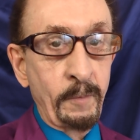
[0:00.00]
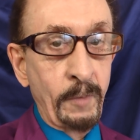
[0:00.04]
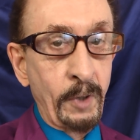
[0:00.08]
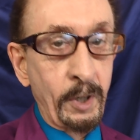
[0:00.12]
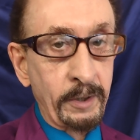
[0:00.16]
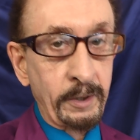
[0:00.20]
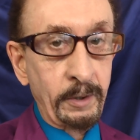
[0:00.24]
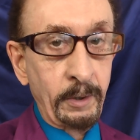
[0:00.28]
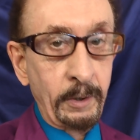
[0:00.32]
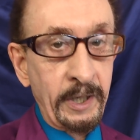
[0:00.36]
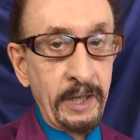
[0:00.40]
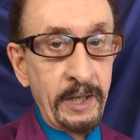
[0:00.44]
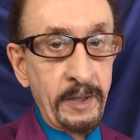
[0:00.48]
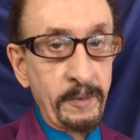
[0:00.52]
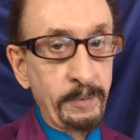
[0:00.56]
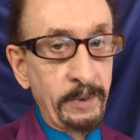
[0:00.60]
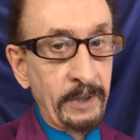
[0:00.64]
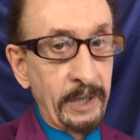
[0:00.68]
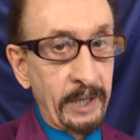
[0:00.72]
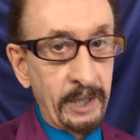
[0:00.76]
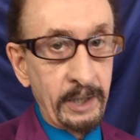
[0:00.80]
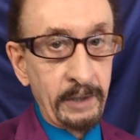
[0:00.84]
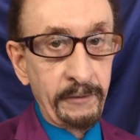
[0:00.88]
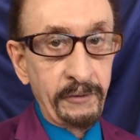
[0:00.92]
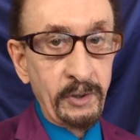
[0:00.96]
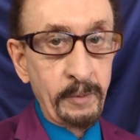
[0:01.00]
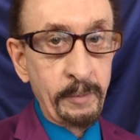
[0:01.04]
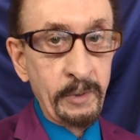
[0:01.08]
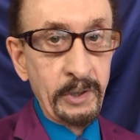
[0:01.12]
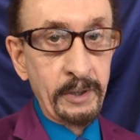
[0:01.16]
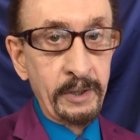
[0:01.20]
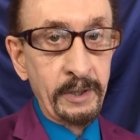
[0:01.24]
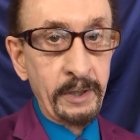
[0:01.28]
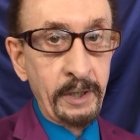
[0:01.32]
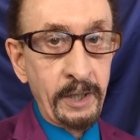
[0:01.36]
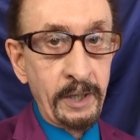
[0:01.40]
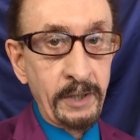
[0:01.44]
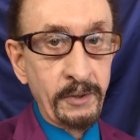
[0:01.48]
Mercury, the planet of
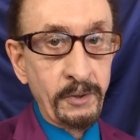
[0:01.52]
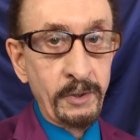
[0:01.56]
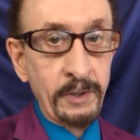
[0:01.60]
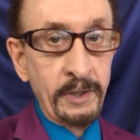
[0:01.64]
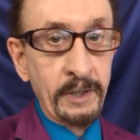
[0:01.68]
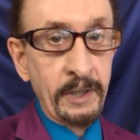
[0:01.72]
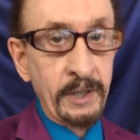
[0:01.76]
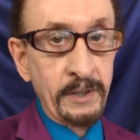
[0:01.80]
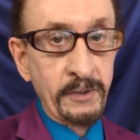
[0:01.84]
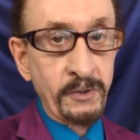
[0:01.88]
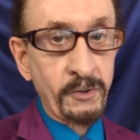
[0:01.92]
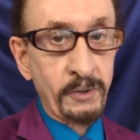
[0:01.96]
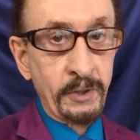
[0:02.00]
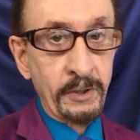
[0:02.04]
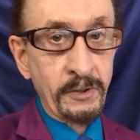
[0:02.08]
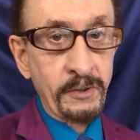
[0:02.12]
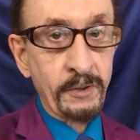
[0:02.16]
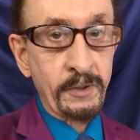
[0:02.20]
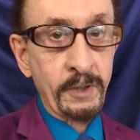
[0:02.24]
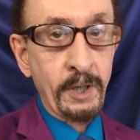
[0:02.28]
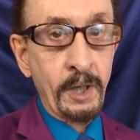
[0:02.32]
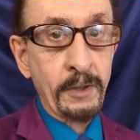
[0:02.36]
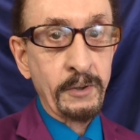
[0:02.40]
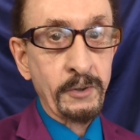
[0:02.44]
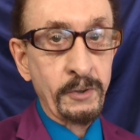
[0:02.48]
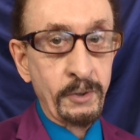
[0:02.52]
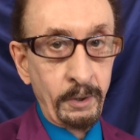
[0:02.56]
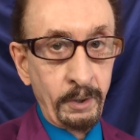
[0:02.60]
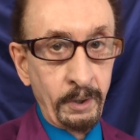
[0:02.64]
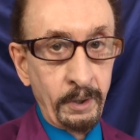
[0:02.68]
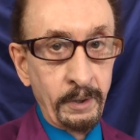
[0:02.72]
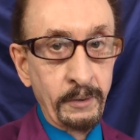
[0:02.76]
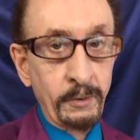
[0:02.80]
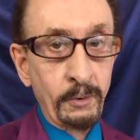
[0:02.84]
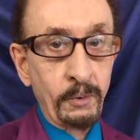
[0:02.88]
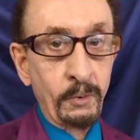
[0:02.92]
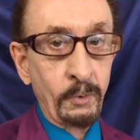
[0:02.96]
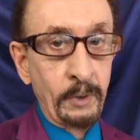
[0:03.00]
communication, has just
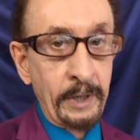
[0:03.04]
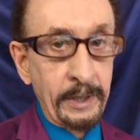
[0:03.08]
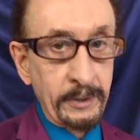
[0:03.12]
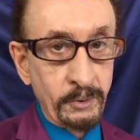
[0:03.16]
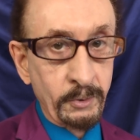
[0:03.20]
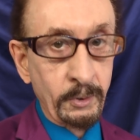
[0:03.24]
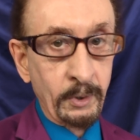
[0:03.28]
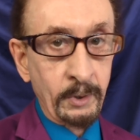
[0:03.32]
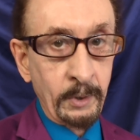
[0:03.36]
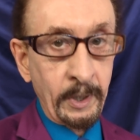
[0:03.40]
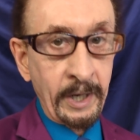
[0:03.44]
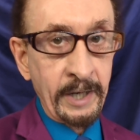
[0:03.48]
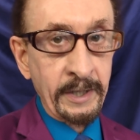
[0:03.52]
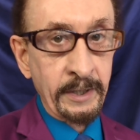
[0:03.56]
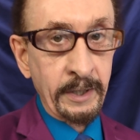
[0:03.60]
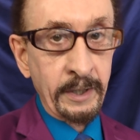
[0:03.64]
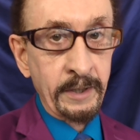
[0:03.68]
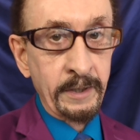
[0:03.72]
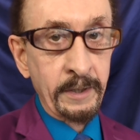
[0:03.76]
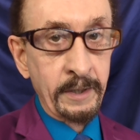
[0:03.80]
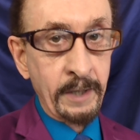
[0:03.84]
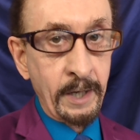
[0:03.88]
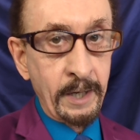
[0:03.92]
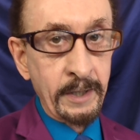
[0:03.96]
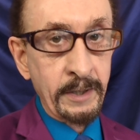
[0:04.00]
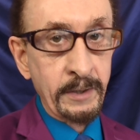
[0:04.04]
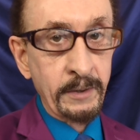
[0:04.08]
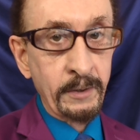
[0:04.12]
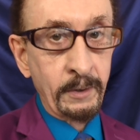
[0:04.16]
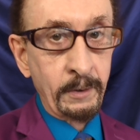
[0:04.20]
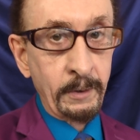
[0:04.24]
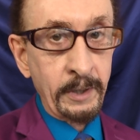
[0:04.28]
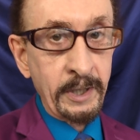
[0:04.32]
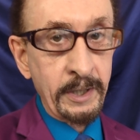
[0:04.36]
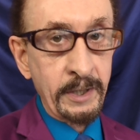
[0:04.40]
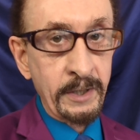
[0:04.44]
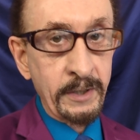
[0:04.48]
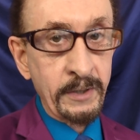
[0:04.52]
turned retrograde at 9
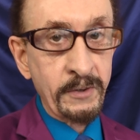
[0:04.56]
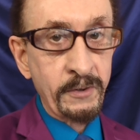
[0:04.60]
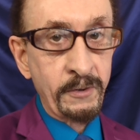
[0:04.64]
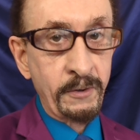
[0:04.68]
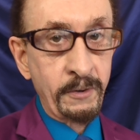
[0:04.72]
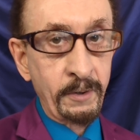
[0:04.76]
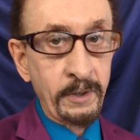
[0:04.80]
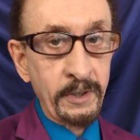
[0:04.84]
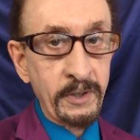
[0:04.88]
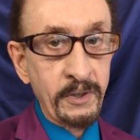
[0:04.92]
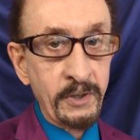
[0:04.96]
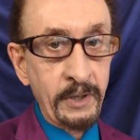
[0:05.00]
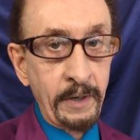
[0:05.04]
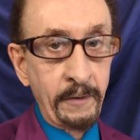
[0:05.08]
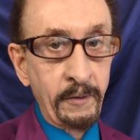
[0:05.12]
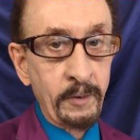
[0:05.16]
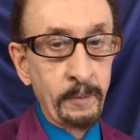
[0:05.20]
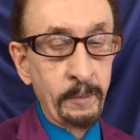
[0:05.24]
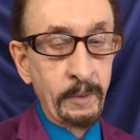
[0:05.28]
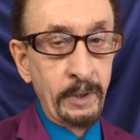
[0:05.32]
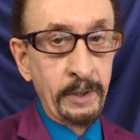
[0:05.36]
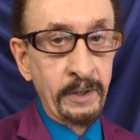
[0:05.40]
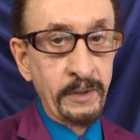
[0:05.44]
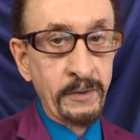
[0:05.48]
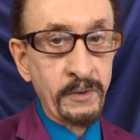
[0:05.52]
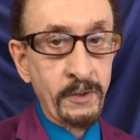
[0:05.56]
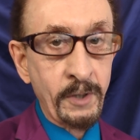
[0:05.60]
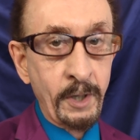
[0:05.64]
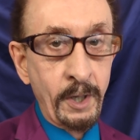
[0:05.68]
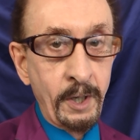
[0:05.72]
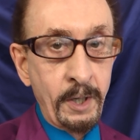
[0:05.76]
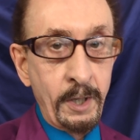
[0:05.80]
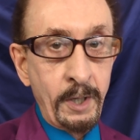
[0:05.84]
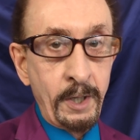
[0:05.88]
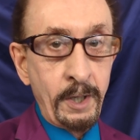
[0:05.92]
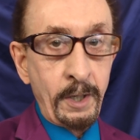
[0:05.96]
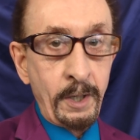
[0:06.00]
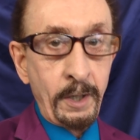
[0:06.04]
degrees, 37 minutes
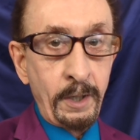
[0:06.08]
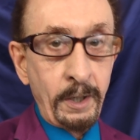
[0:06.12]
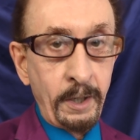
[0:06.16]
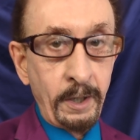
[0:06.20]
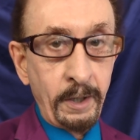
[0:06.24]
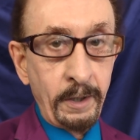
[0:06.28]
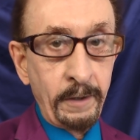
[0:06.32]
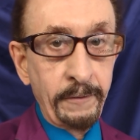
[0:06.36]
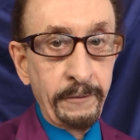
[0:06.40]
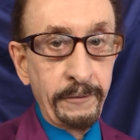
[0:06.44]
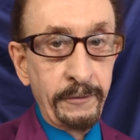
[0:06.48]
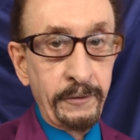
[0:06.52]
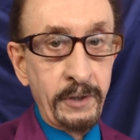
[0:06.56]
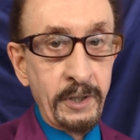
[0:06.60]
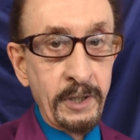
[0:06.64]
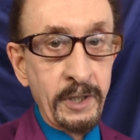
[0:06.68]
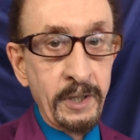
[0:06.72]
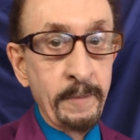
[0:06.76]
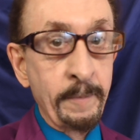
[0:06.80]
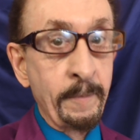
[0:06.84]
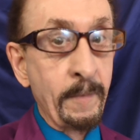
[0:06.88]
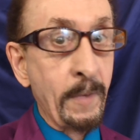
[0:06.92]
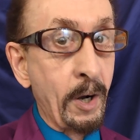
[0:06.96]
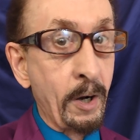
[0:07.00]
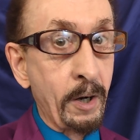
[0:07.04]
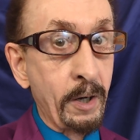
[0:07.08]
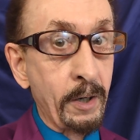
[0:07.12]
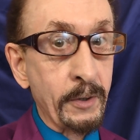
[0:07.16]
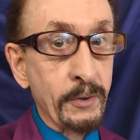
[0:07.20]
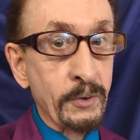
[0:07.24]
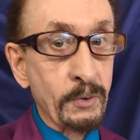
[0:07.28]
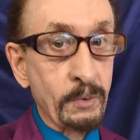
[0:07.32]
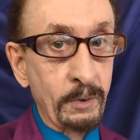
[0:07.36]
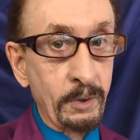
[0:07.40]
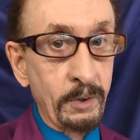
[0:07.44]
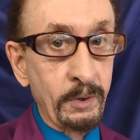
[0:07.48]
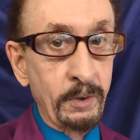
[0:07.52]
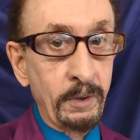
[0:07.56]
of the
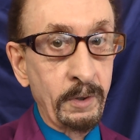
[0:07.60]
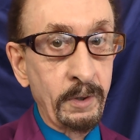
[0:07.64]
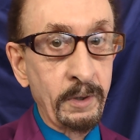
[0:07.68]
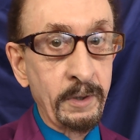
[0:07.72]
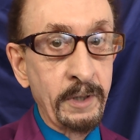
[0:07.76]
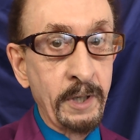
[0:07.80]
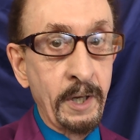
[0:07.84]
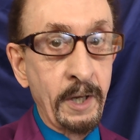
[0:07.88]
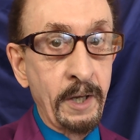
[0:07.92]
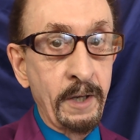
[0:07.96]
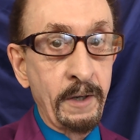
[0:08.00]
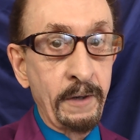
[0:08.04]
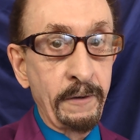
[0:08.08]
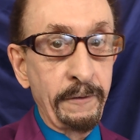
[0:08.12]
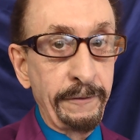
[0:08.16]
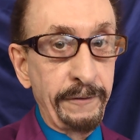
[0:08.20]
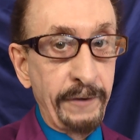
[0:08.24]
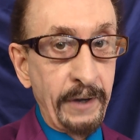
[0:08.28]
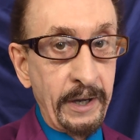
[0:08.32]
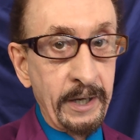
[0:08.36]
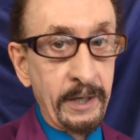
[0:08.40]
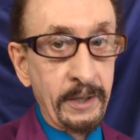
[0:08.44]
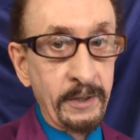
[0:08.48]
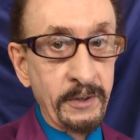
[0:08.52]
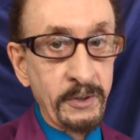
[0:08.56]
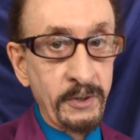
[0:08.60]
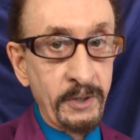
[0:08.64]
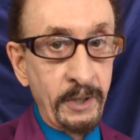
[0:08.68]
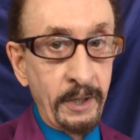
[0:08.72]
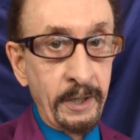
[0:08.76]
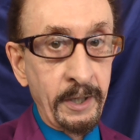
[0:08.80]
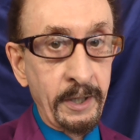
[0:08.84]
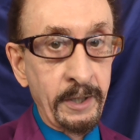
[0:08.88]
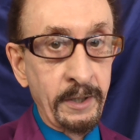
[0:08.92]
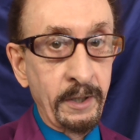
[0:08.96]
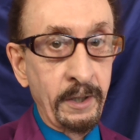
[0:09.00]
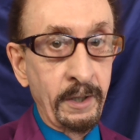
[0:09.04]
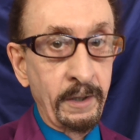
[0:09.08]
Mars-ruled fire
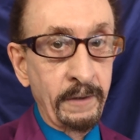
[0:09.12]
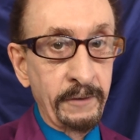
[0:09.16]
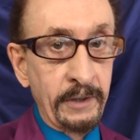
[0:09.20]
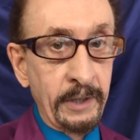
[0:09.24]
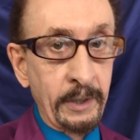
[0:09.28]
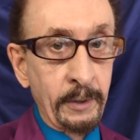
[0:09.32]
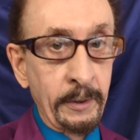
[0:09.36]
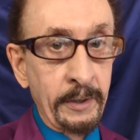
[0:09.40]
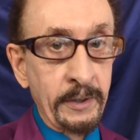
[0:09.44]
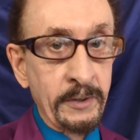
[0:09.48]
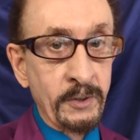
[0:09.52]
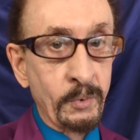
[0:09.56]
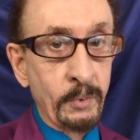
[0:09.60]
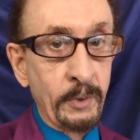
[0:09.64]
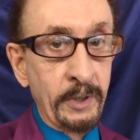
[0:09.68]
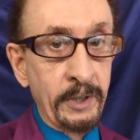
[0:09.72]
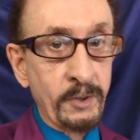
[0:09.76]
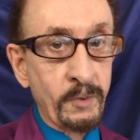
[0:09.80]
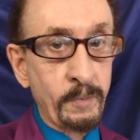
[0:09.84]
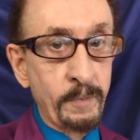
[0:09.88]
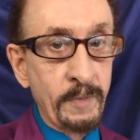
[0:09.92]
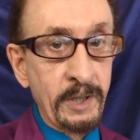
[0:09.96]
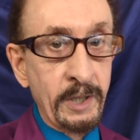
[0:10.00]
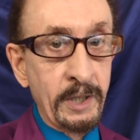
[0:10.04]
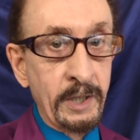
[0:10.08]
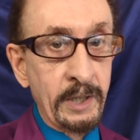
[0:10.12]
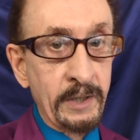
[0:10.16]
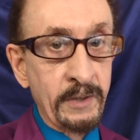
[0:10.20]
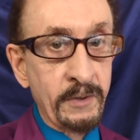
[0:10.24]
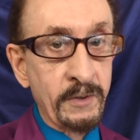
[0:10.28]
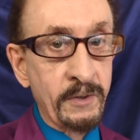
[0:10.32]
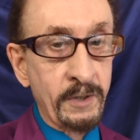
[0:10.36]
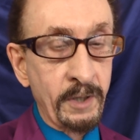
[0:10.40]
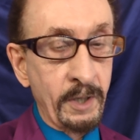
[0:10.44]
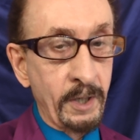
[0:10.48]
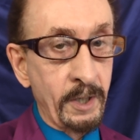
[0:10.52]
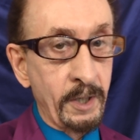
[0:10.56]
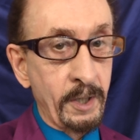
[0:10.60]
sign of Aries, which
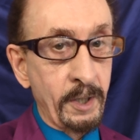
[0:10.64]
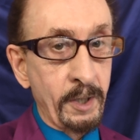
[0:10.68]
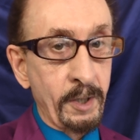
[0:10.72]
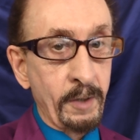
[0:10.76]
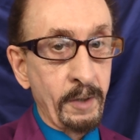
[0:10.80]
means